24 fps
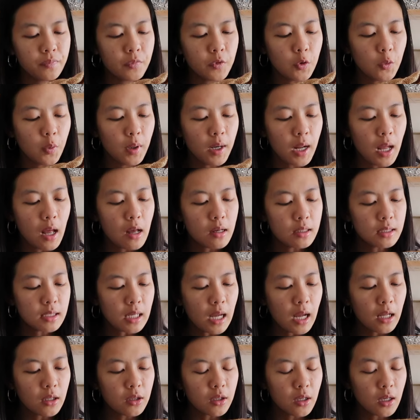what else?
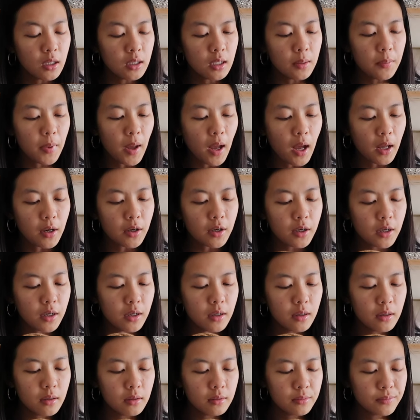I thought the
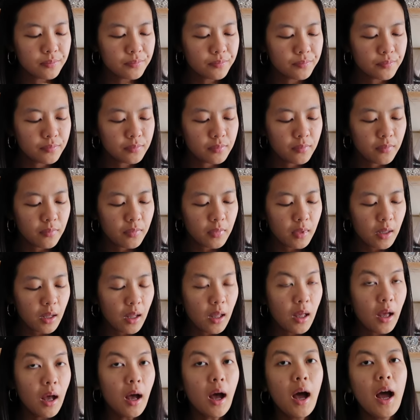pattern
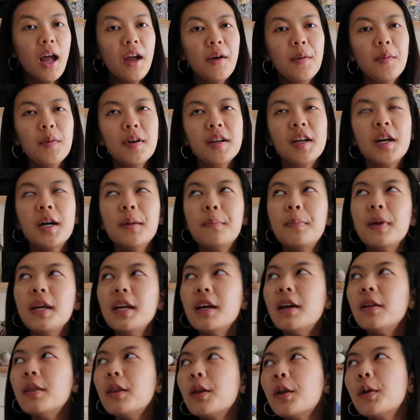could
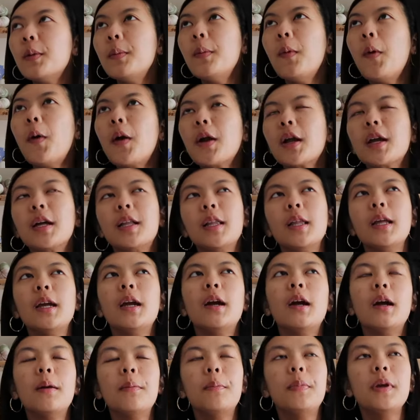be a little more
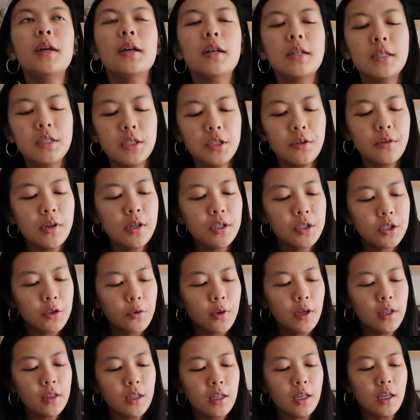clear because you are
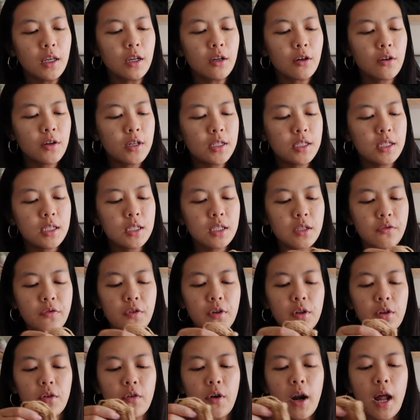doing the increases
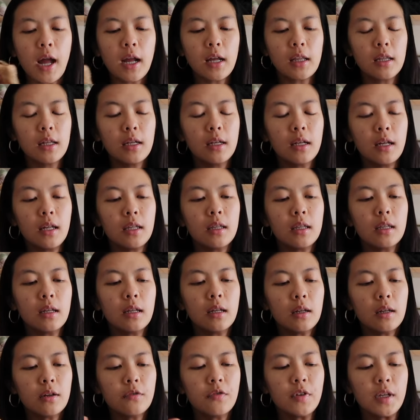for the raglan and
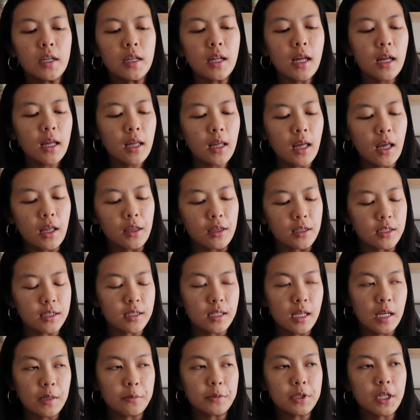the v-neck at the
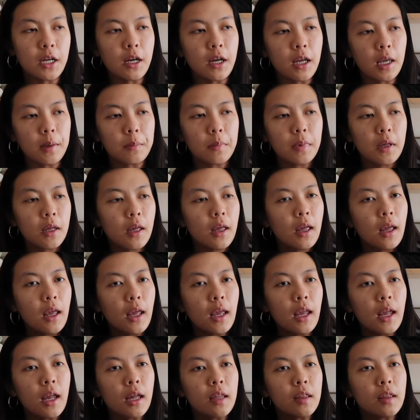same time,
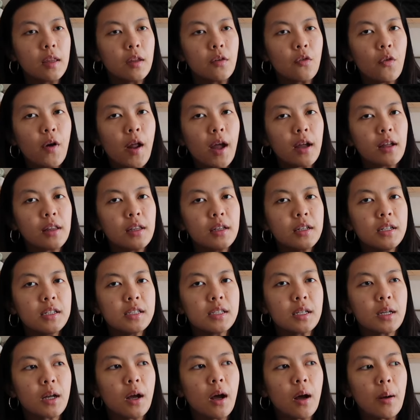and the raglan is
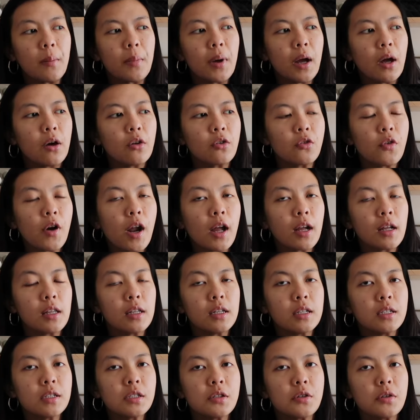a compound
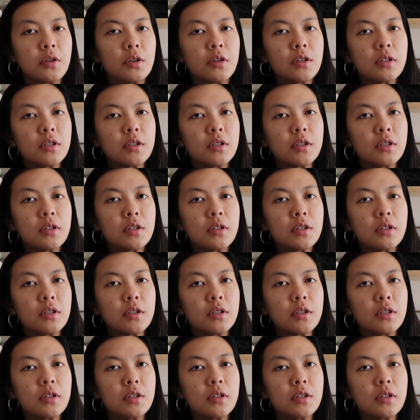raglan, so